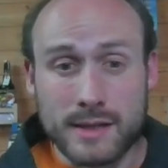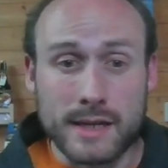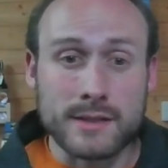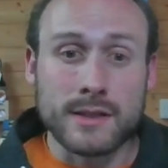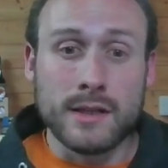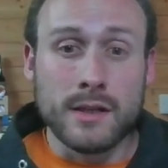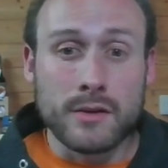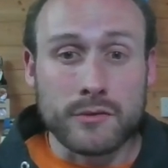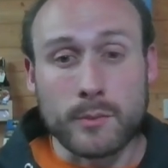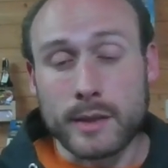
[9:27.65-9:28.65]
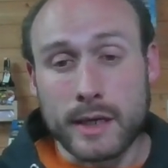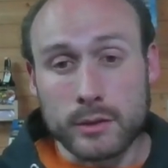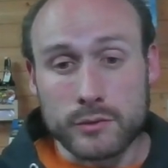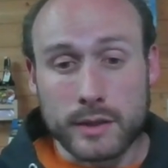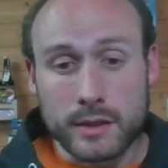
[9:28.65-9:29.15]
decks from the
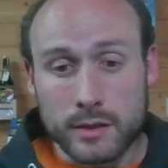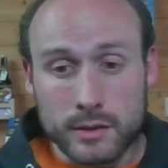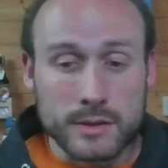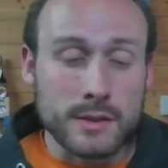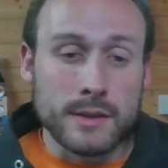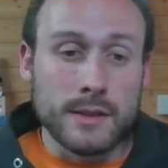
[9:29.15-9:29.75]
Eldraine cards.